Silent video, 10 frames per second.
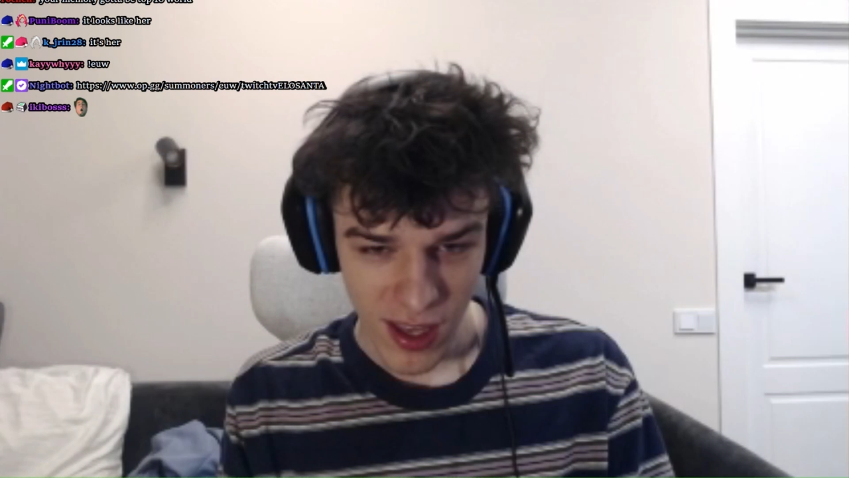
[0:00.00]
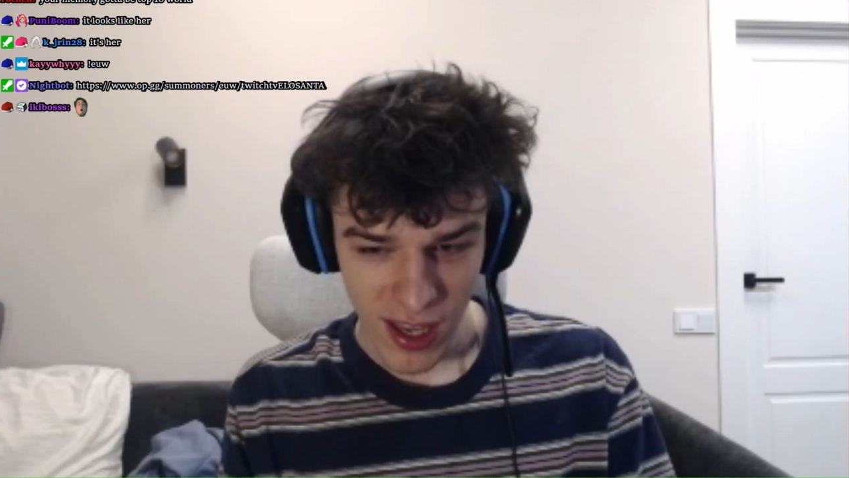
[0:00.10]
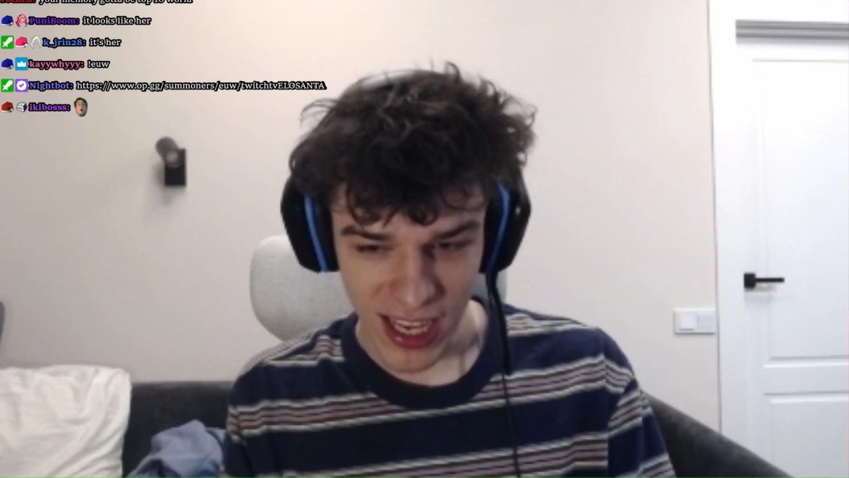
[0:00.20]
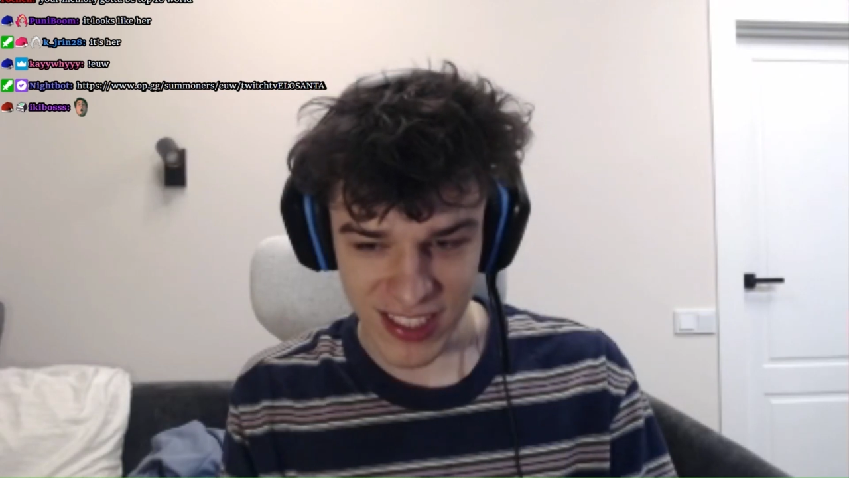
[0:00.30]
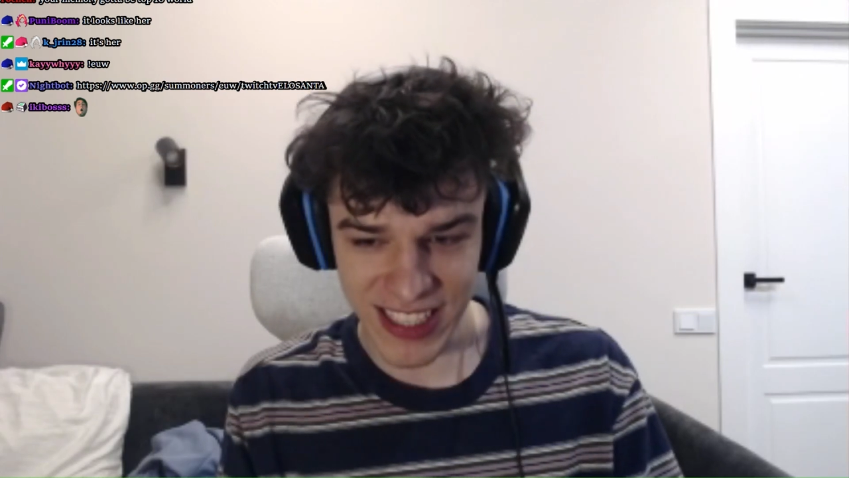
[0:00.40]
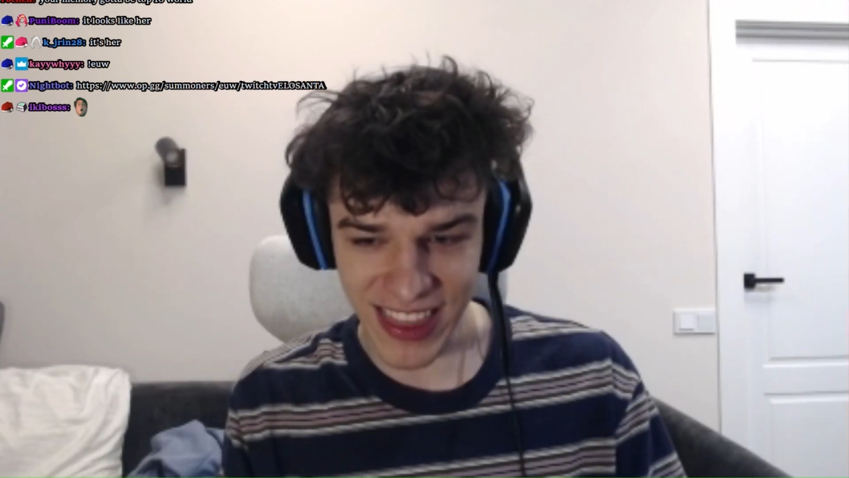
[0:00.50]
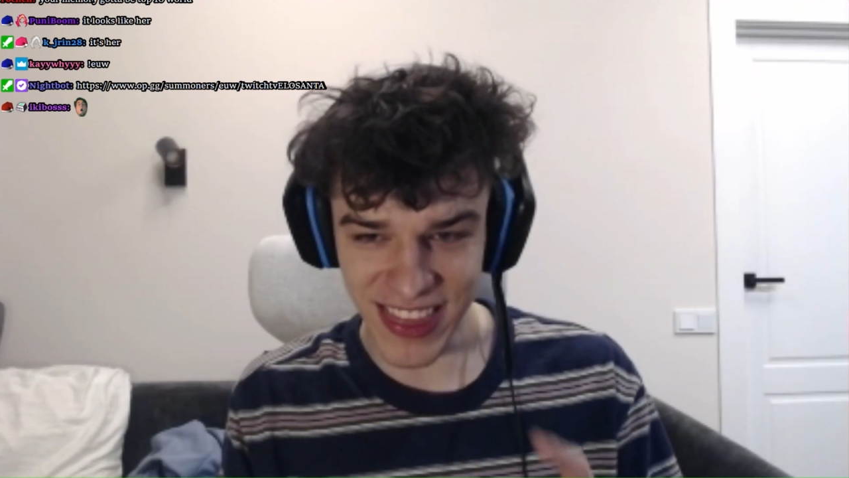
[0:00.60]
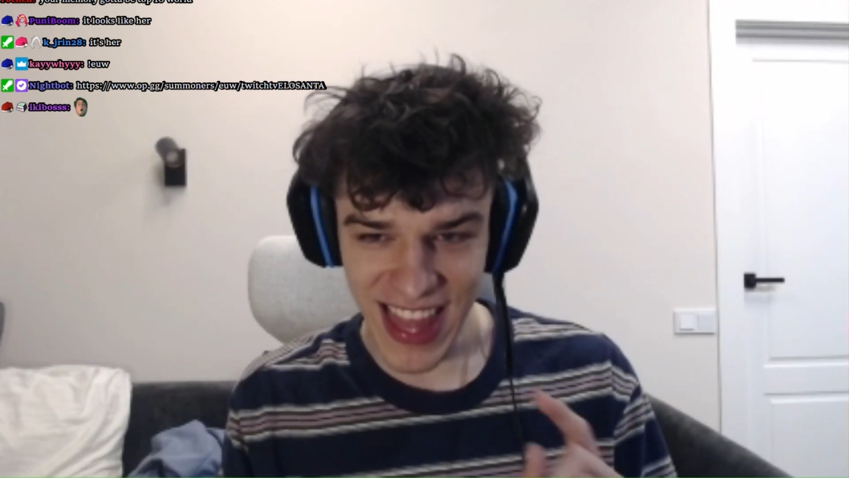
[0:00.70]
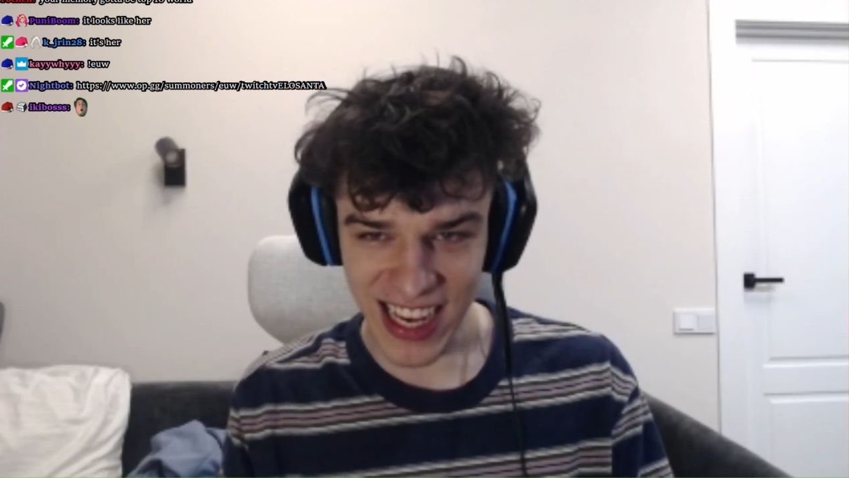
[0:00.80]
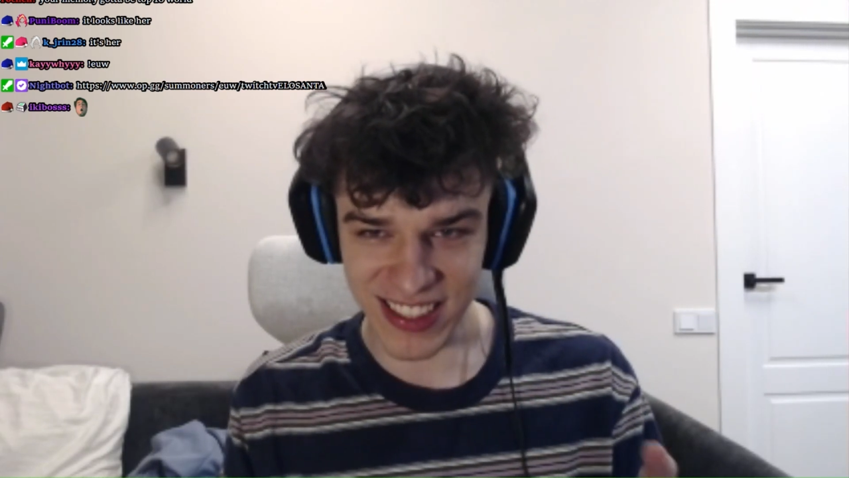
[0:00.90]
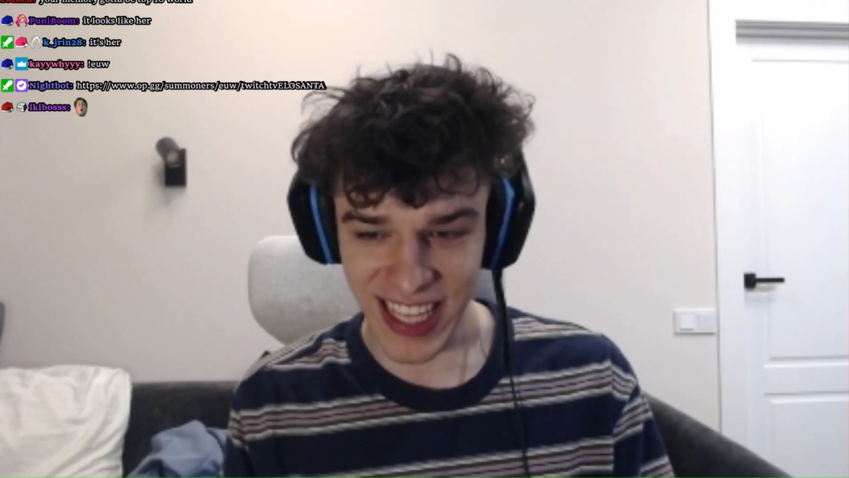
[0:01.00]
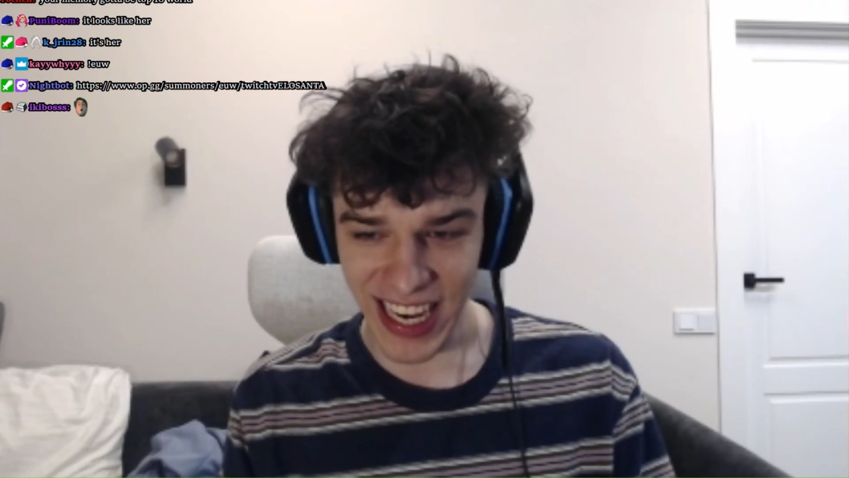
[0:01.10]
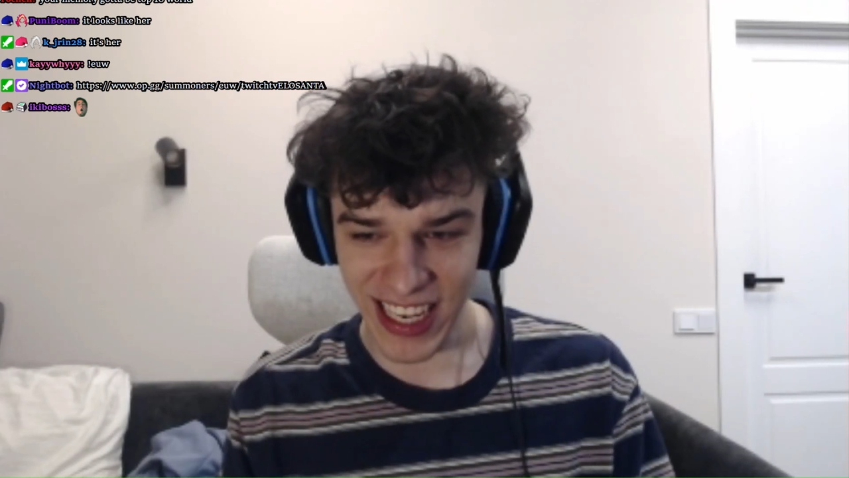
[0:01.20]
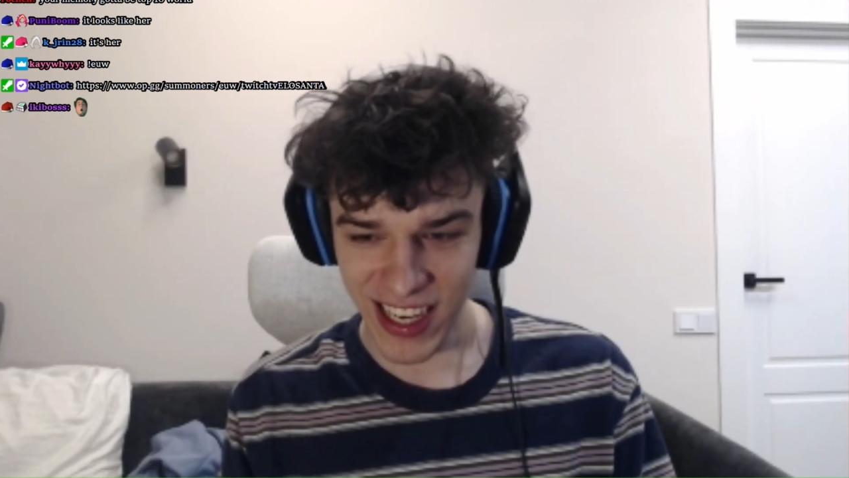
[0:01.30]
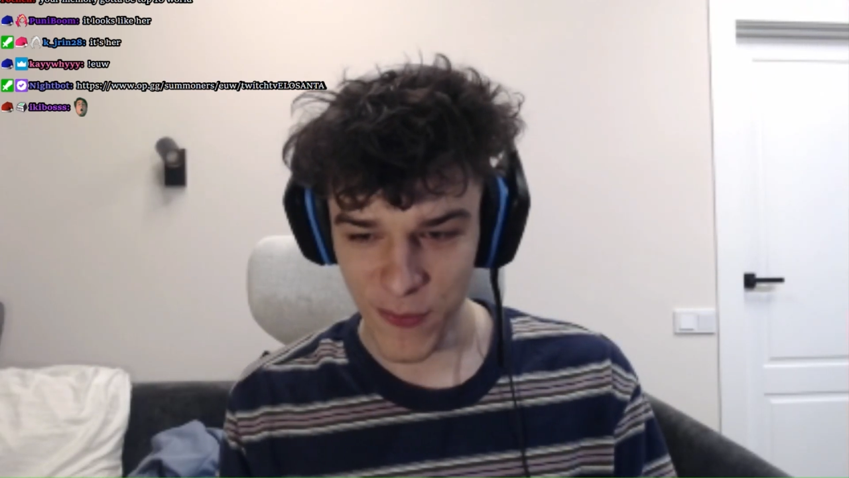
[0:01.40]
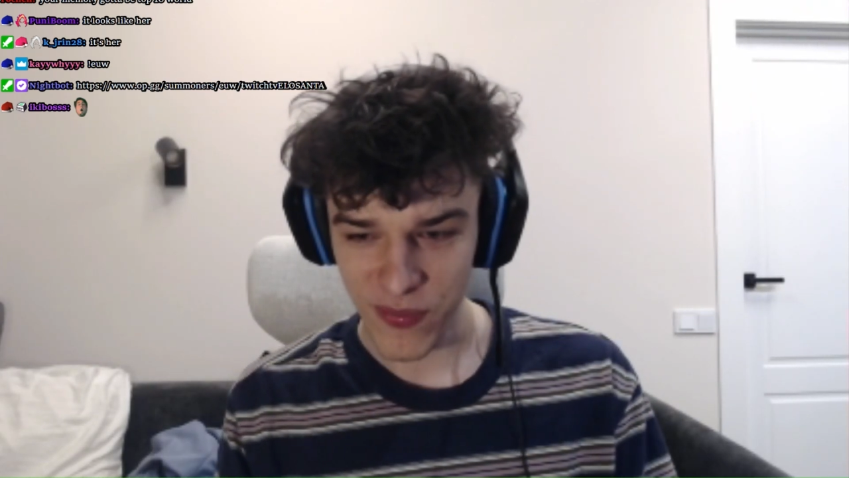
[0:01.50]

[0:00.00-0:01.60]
is that next day,